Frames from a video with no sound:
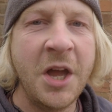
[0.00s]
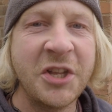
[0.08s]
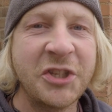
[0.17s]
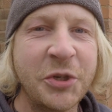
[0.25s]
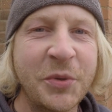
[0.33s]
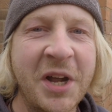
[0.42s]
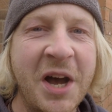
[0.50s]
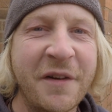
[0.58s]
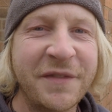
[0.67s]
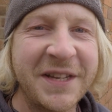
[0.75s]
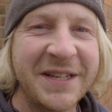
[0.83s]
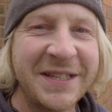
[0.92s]

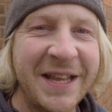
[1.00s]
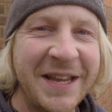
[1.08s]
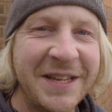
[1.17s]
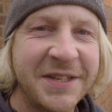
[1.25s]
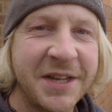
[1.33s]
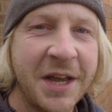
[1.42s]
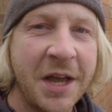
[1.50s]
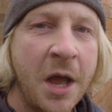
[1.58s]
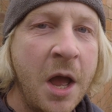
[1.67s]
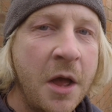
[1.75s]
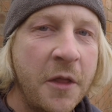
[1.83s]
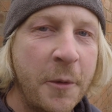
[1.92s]
2.5 days later,
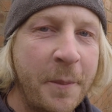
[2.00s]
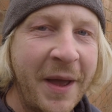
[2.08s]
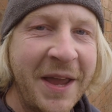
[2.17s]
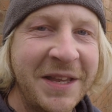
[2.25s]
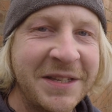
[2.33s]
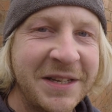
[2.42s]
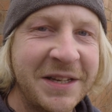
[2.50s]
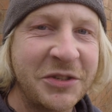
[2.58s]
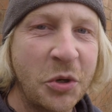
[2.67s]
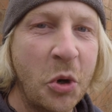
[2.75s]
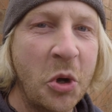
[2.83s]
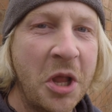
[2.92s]
the paint is
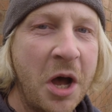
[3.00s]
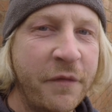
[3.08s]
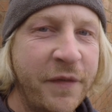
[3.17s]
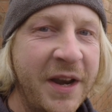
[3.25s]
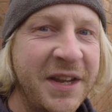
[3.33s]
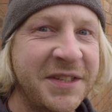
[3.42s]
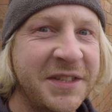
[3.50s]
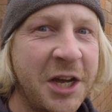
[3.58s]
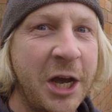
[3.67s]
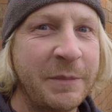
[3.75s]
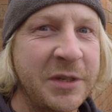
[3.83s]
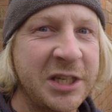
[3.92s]
all off and it's
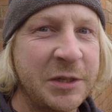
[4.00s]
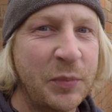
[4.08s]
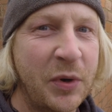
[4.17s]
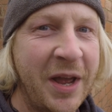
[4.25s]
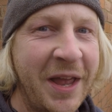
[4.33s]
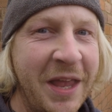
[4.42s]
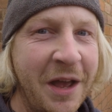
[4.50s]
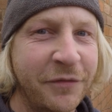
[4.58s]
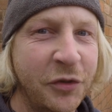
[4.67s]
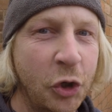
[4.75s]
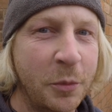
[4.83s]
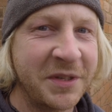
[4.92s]
time to spray. I've
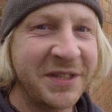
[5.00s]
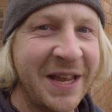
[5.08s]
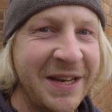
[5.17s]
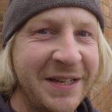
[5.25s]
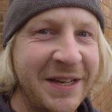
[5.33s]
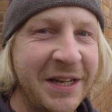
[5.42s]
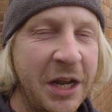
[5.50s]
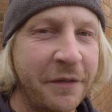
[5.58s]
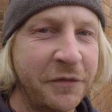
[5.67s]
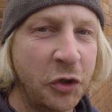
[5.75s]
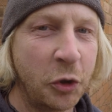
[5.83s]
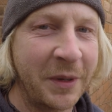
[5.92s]
done all my sanding,
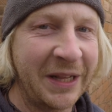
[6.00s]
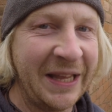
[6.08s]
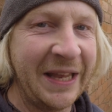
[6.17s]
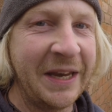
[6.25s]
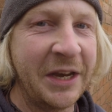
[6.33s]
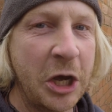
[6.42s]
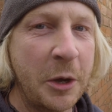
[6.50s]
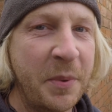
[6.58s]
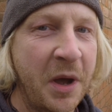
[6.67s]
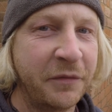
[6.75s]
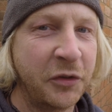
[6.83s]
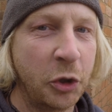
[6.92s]
I've done all my cleaning up,
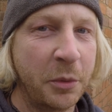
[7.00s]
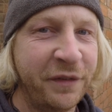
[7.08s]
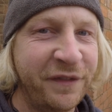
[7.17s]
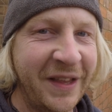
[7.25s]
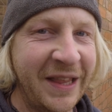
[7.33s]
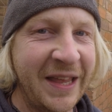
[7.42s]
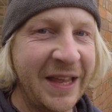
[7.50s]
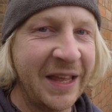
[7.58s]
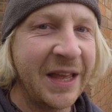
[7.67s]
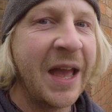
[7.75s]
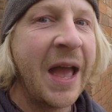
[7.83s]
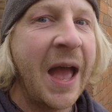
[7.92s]
I've done all my
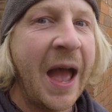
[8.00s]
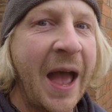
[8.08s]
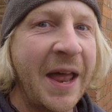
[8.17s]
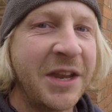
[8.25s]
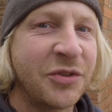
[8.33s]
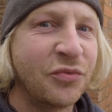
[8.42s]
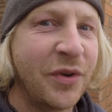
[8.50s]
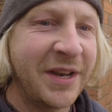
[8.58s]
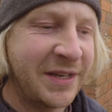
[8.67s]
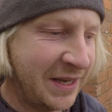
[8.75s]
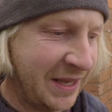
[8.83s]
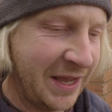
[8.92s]
filling, and it's
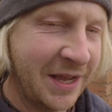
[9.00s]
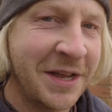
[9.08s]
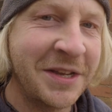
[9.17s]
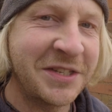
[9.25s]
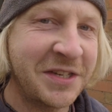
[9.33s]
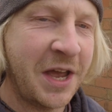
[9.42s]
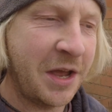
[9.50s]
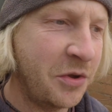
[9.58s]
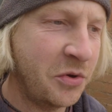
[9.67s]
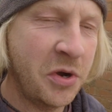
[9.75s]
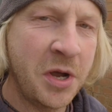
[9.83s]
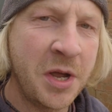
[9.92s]
ready. So